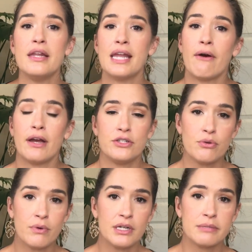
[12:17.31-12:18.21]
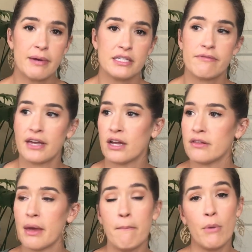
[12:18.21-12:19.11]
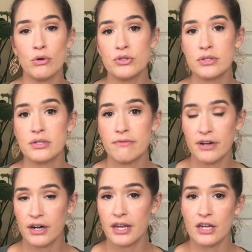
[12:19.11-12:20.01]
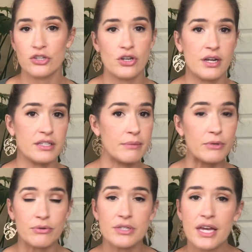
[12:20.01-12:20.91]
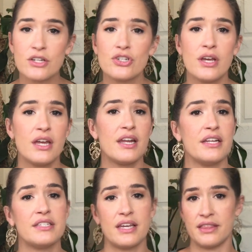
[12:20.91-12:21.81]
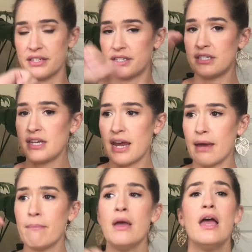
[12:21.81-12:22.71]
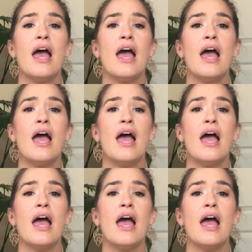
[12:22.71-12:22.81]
Now, I do want to specify here that most variegation is a mutation, it's in the stem,